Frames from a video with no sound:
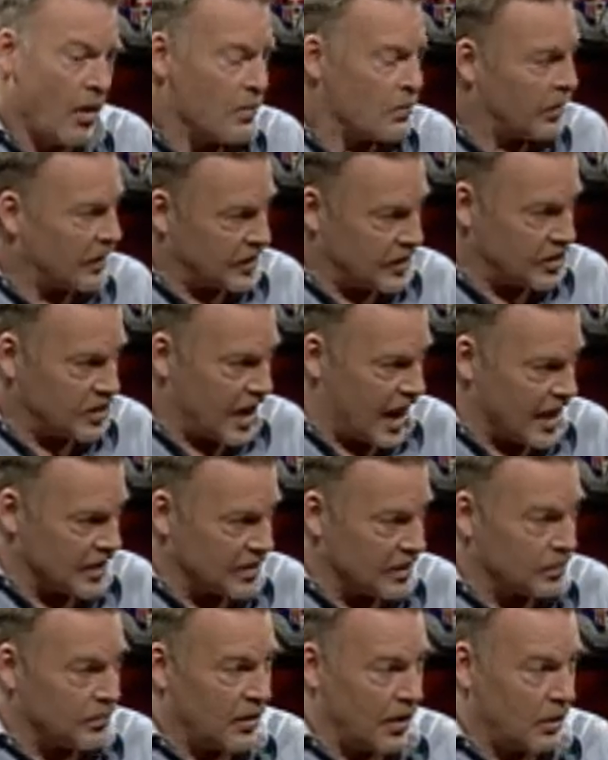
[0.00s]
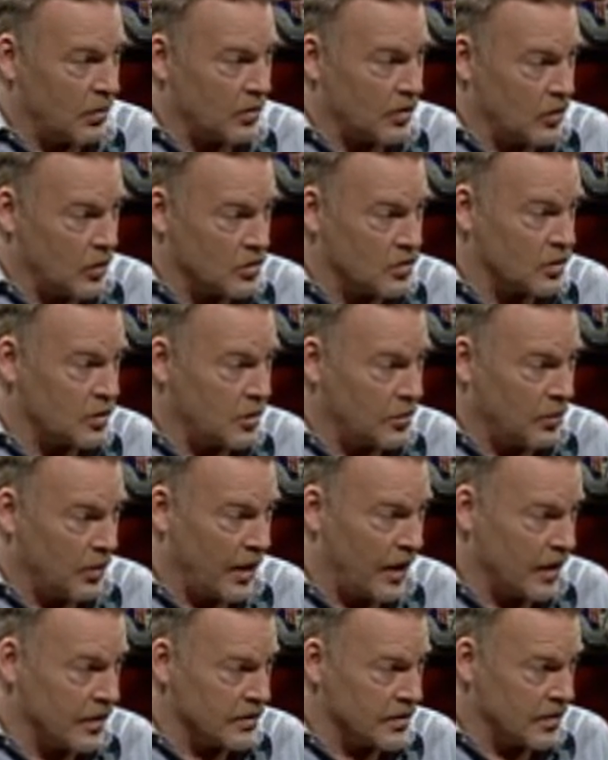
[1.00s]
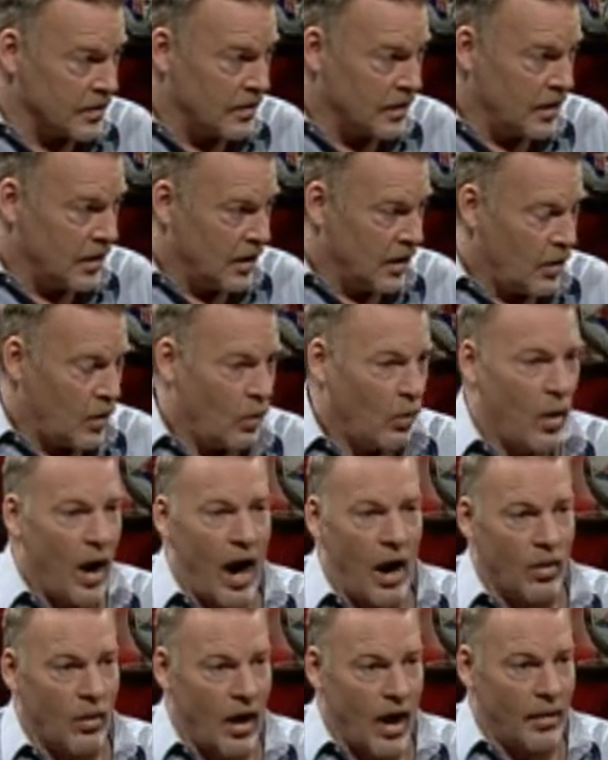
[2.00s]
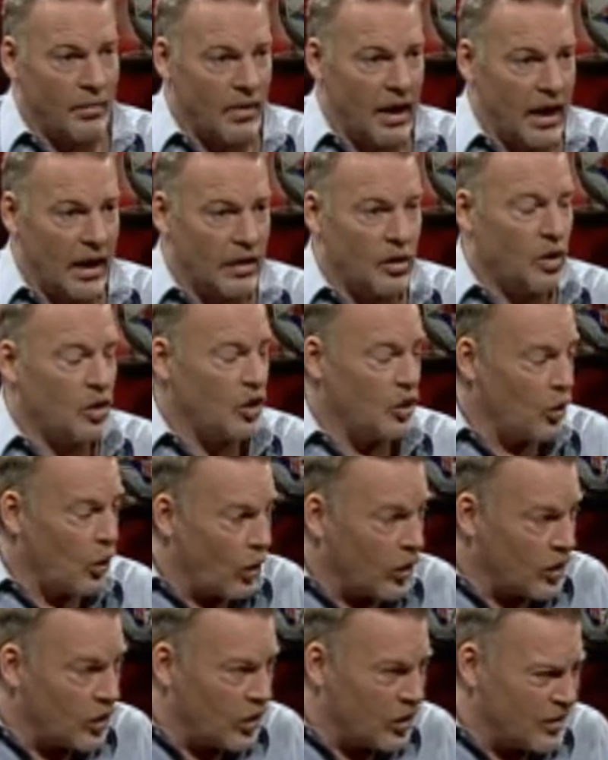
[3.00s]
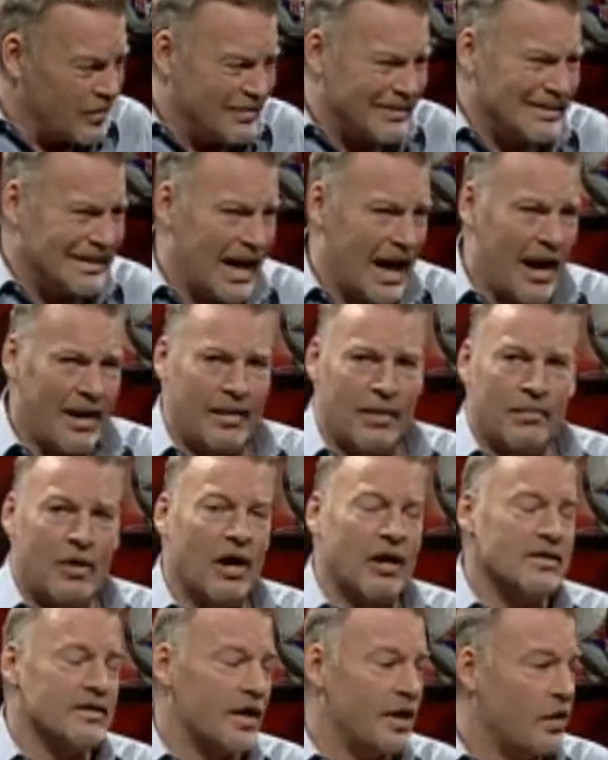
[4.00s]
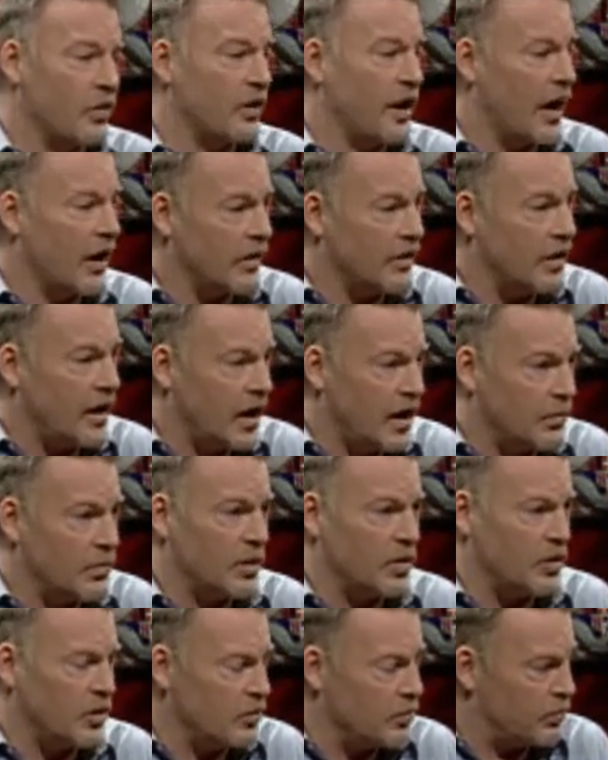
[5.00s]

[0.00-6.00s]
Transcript: But the chance to play with those 2 players, wow. I mean, I'm not going to say you're guaranteed, but you